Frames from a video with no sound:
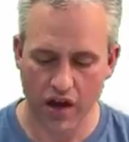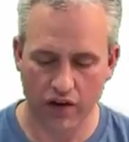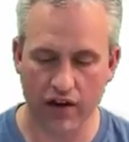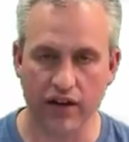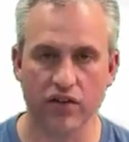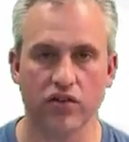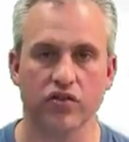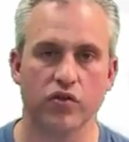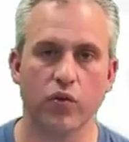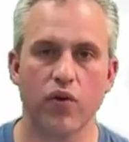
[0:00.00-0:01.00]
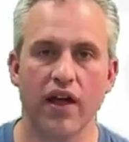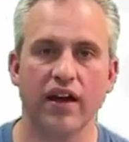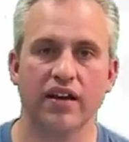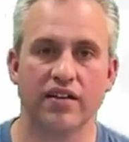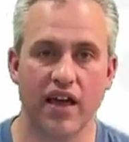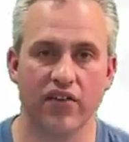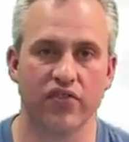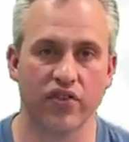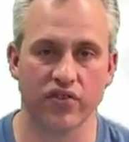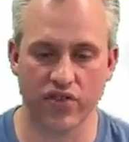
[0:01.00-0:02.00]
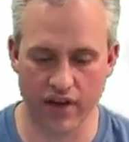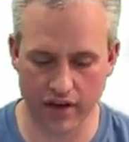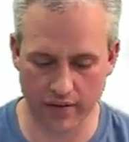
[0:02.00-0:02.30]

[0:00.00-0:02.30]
Great. So we're ready to test this thing.